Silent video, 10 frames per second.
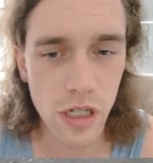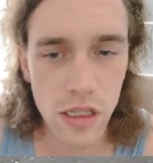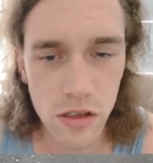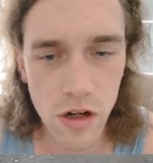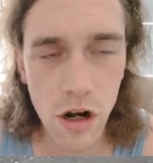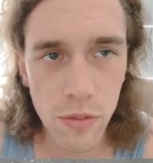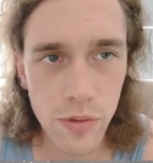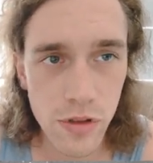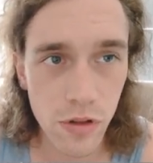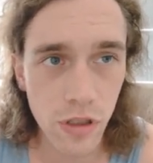at the top
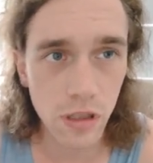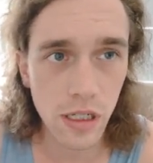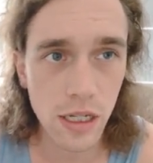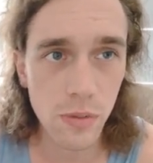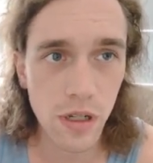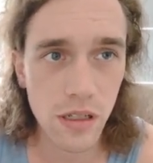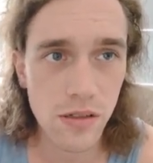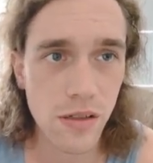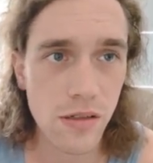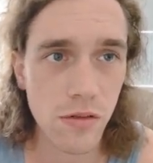so that you can keep a
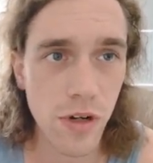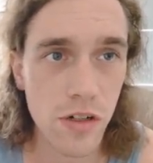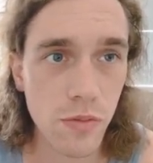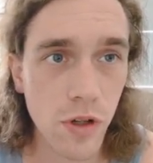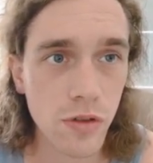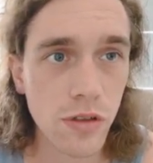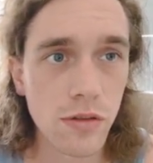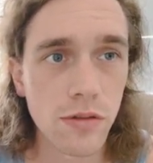consistent range of motion.